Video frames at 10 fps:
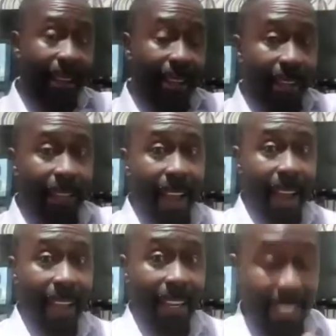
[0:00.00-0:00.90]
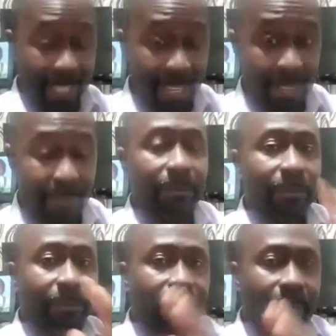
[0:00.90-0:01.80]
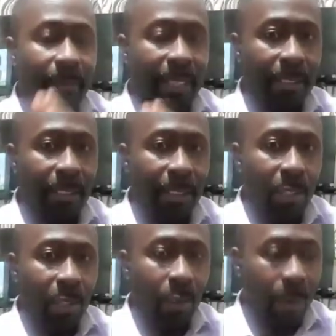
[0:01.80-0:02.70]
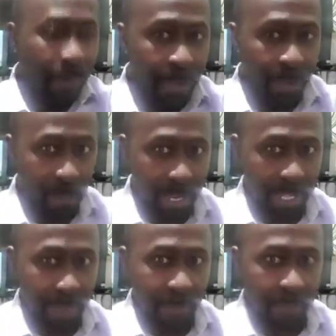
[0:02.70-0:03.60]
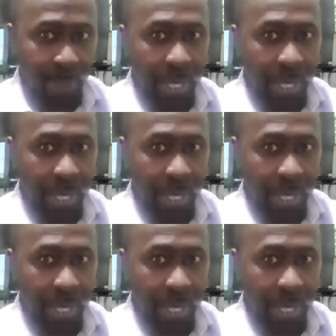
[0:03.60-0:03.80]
that, listen, We've been through this before,